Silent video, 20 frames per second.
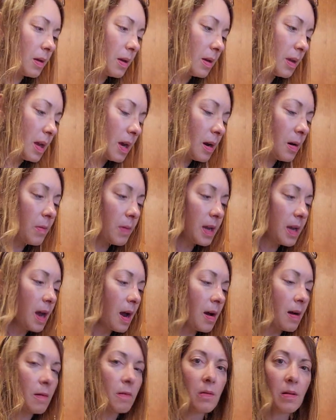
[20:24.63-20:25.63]
here we
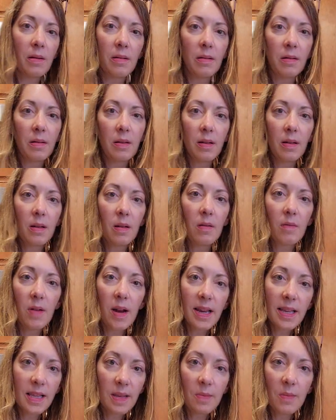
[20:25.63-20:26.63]
go.
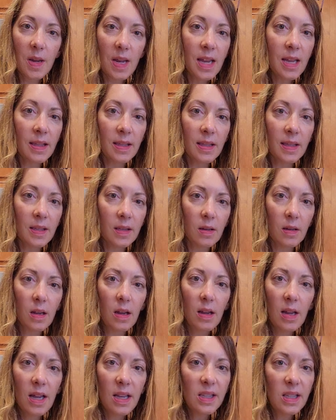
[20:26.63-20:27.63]
Rice and beans
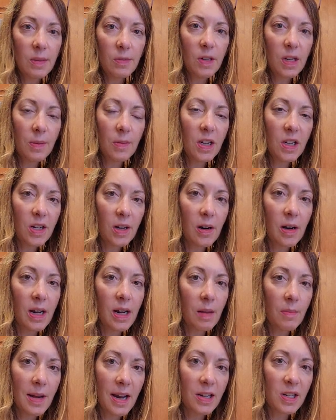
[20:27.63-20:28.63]
and some chimichurri.
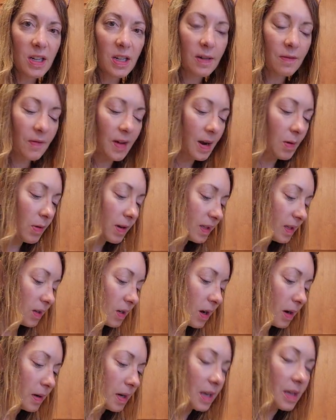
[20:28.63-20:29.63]
Imagine if I wasn't
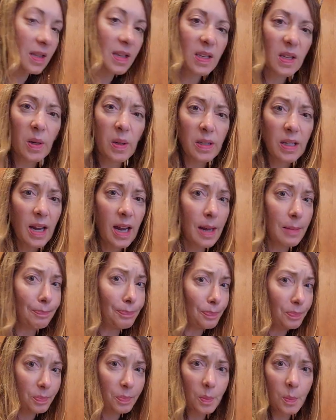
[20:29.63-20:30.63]
talking this whole time.
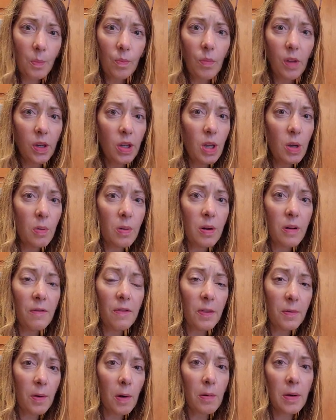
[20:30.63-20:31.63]
You would have
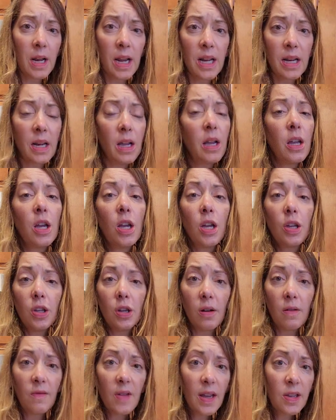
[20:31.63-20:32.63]
thrown in
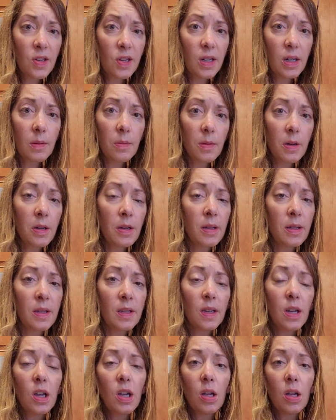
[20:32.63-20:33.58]
your vegetables,